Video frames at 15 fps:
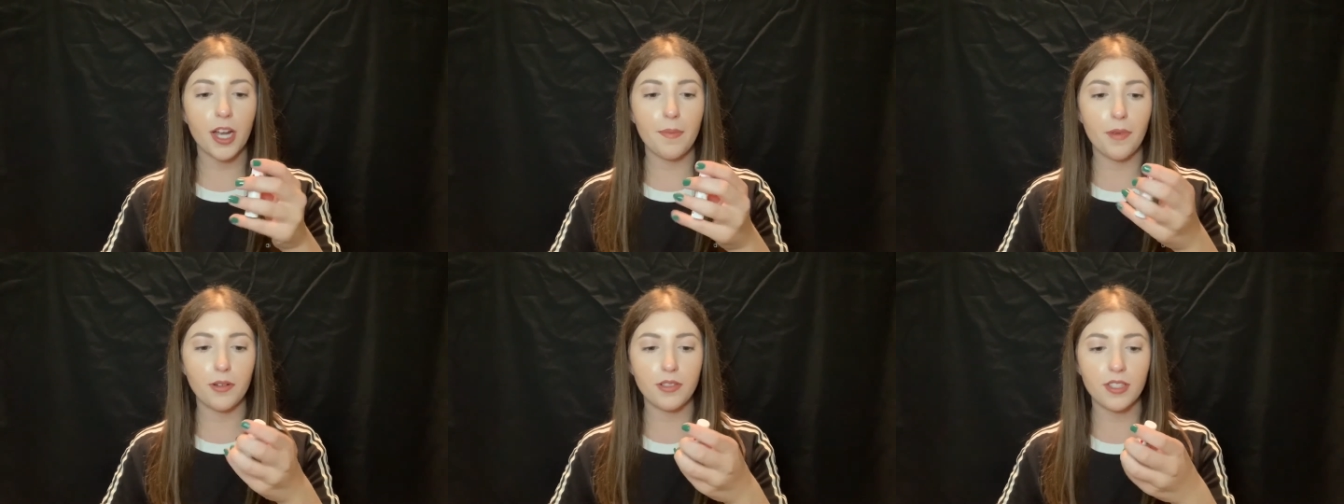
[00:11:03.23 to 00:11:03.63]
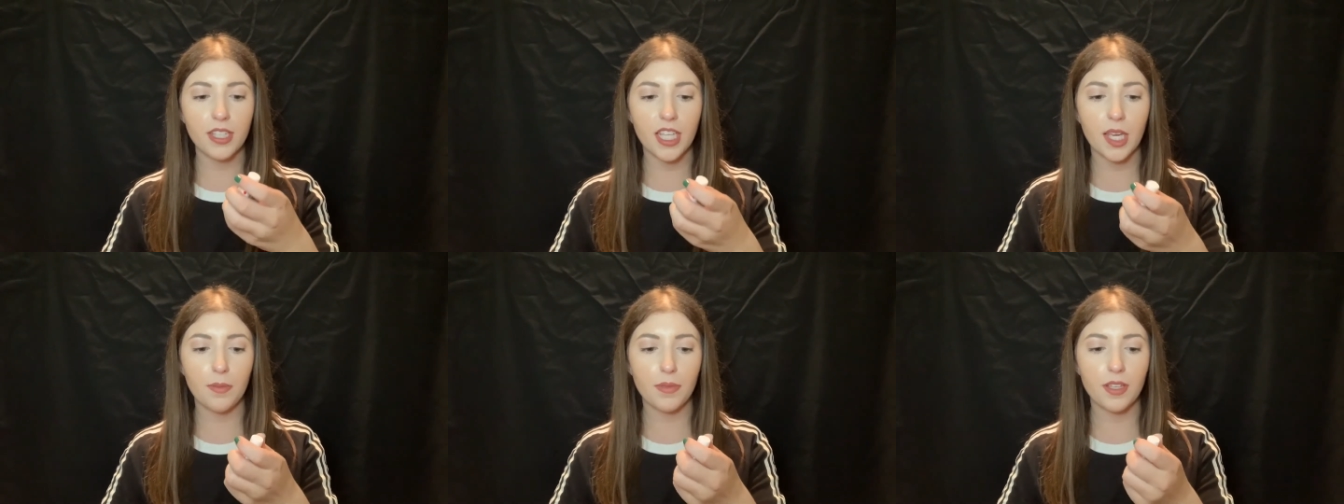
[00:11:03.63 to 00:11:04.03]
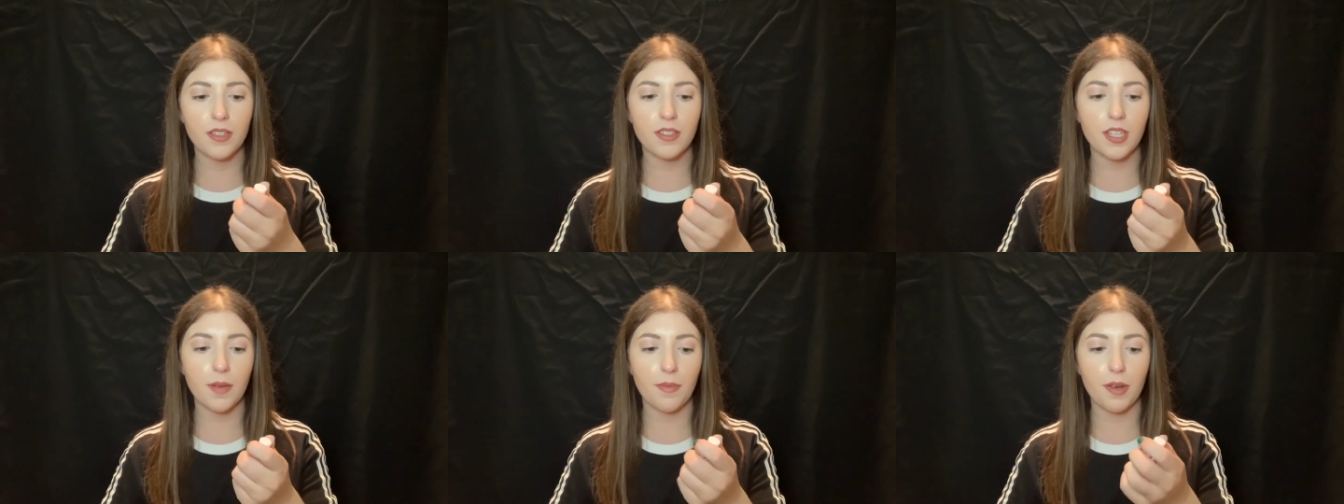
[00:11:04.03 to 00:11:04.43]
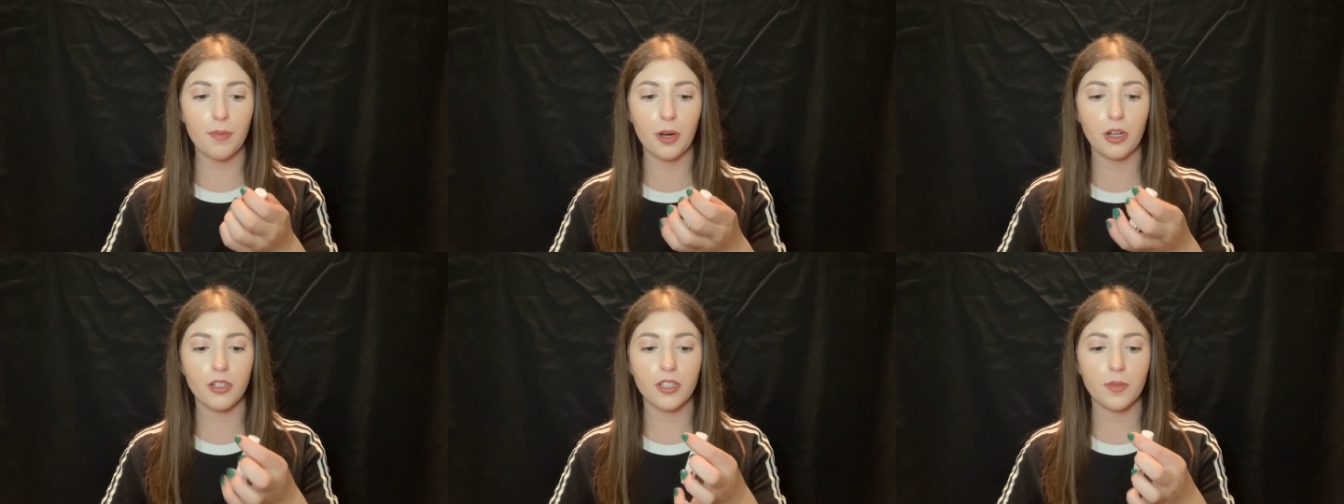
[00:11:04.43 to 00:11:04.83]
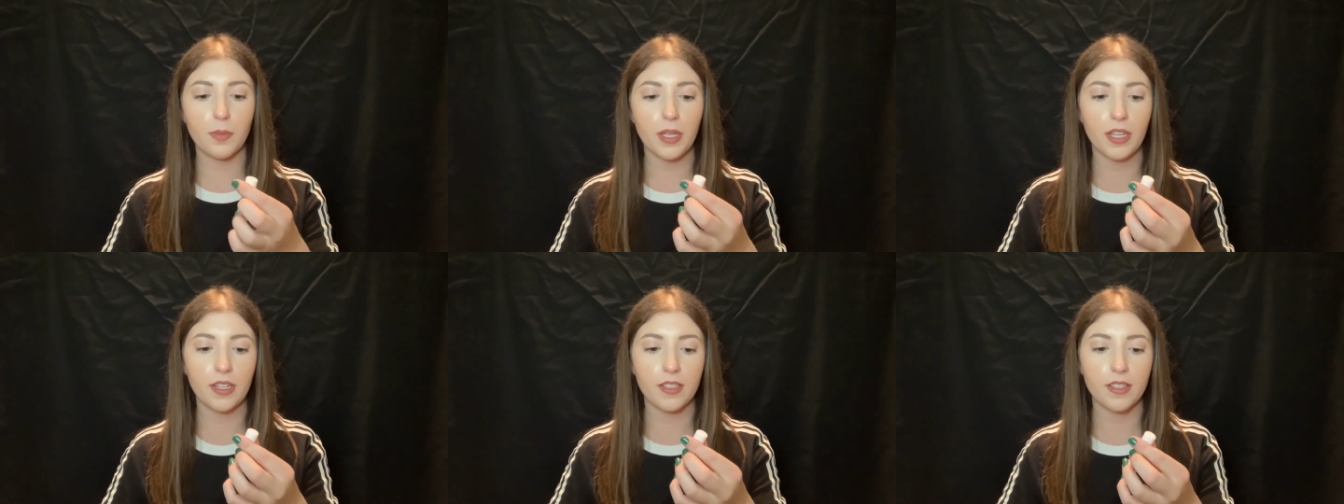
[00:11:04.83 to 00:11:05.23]
I mostly keep this in my purse
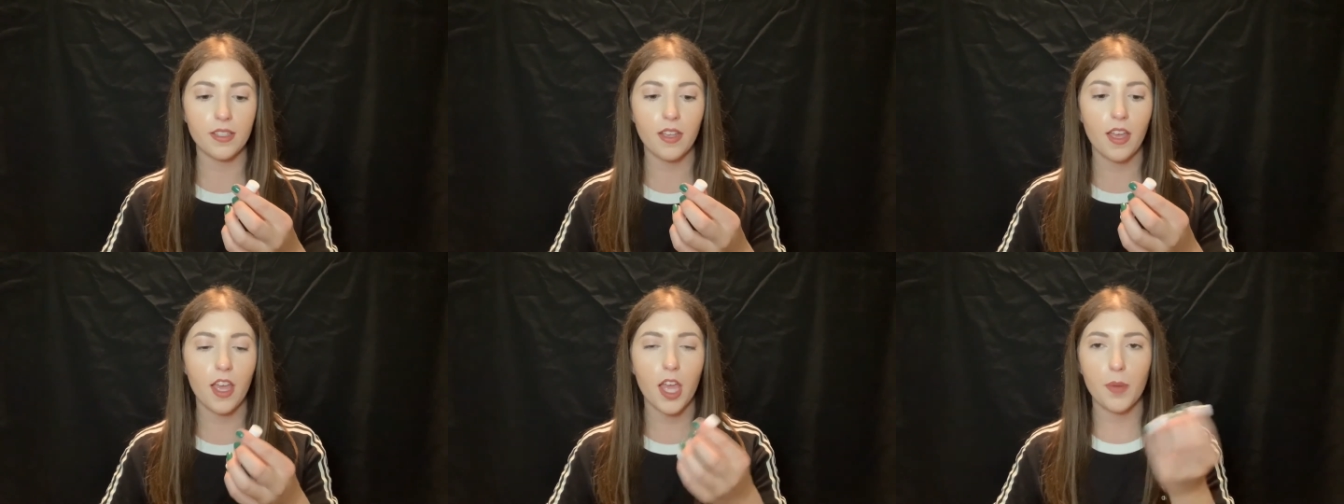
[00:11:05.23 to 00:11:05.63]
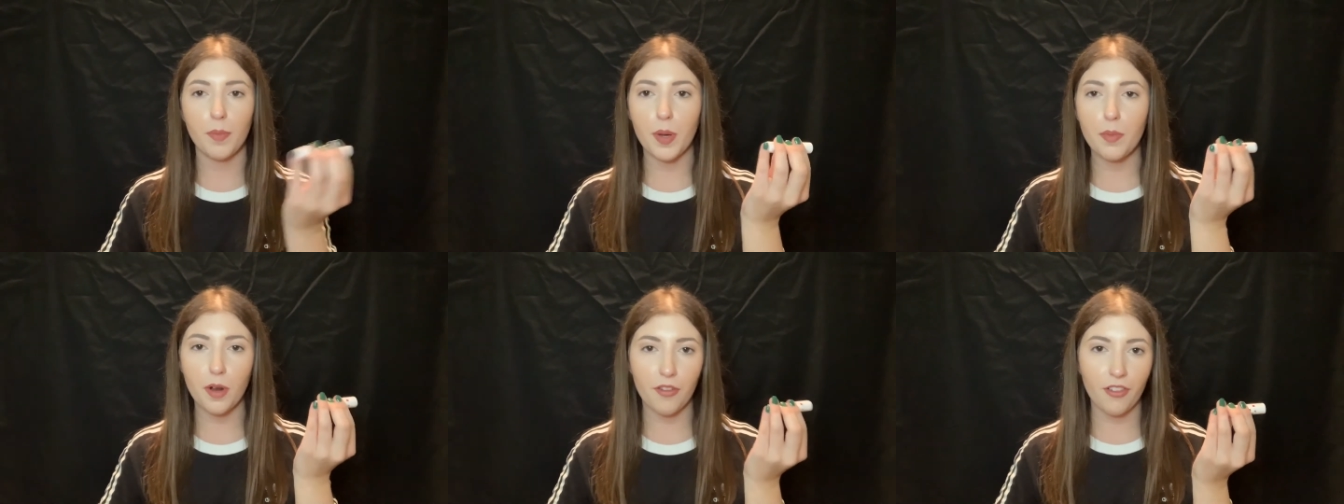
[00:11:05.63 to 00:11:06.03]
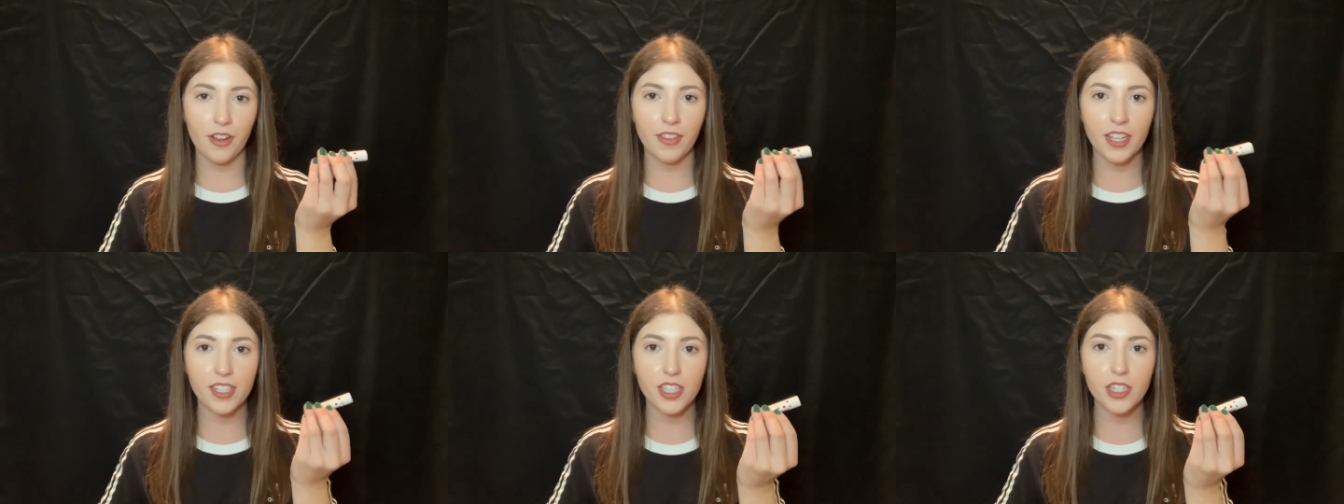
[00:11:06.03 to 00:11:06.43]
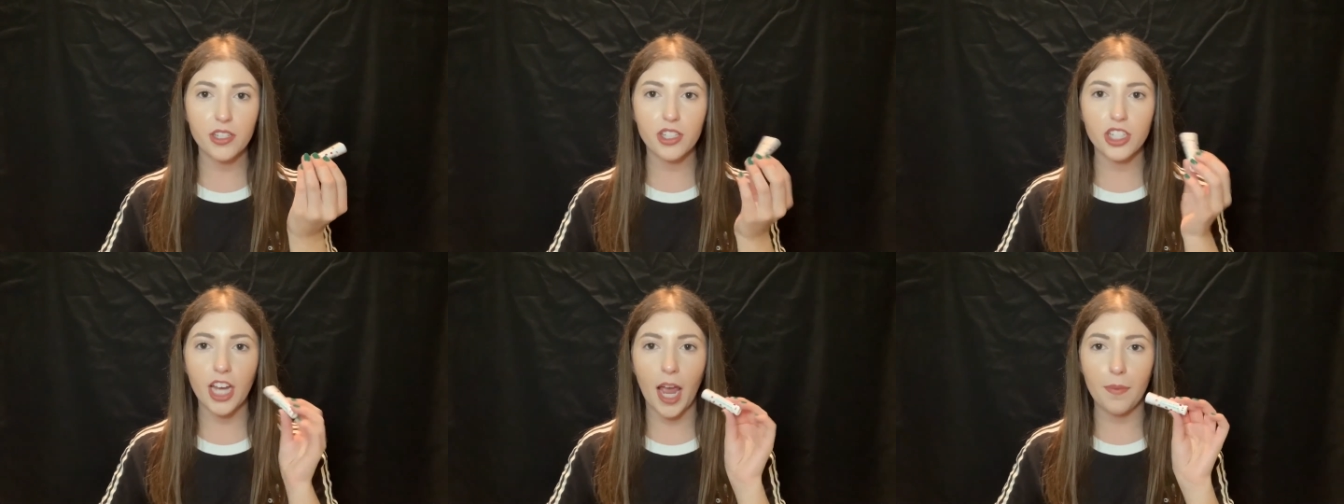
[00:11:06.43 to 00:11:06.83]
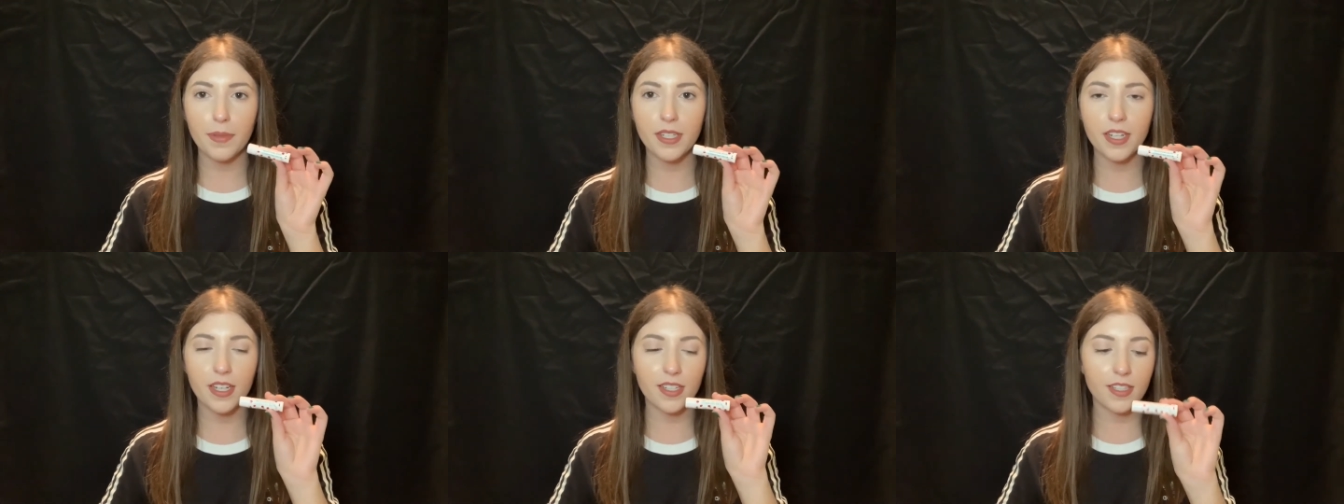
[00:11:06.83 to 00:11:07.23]
because my boyfriend likes to use
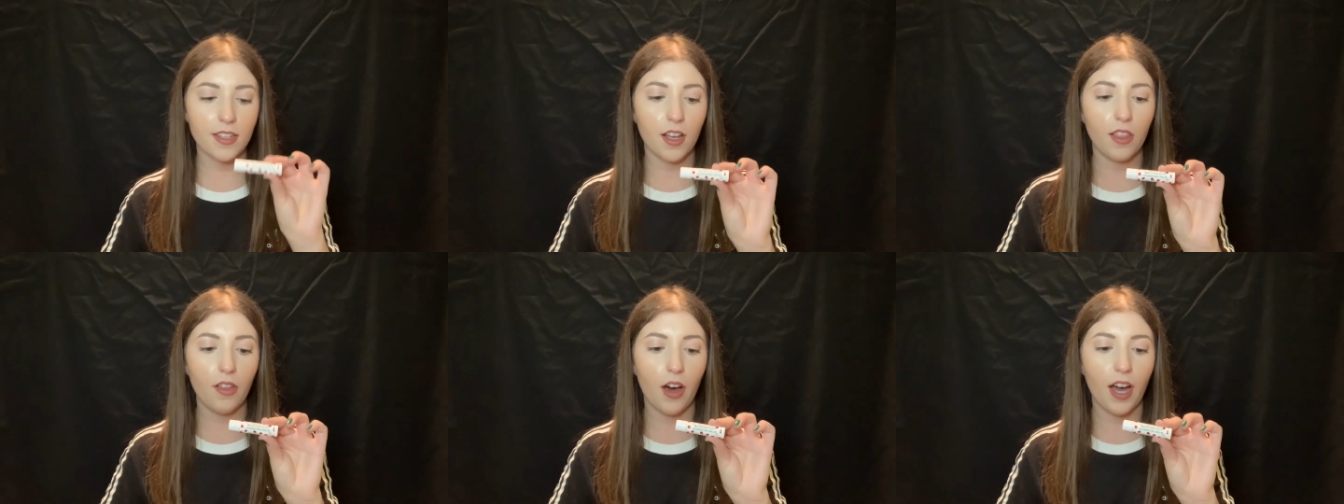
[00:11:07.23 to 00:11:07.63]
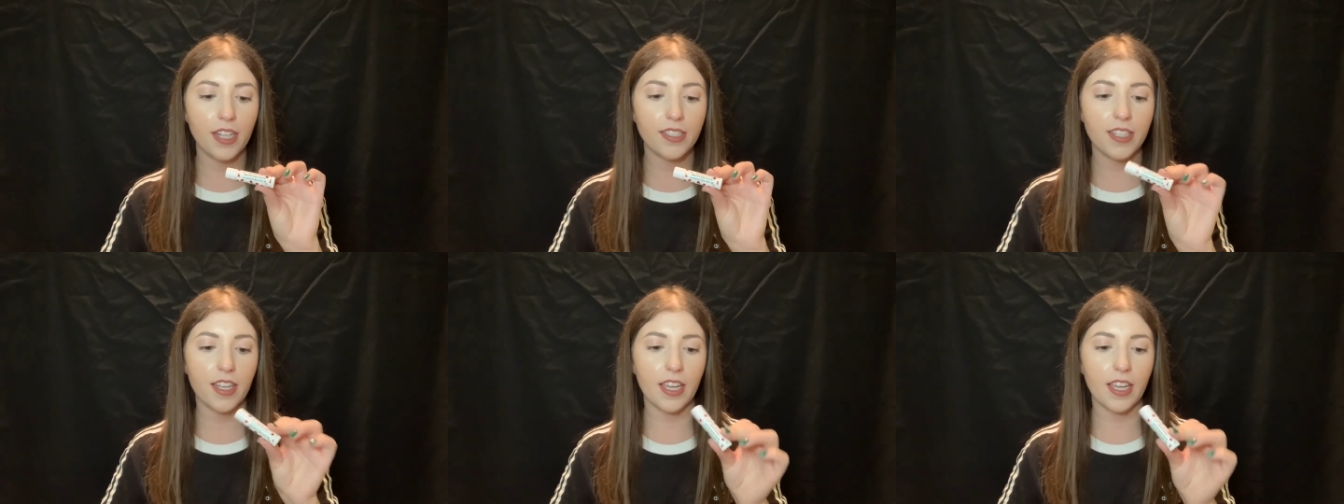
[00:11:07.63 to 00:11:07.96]
chapsticks a lot,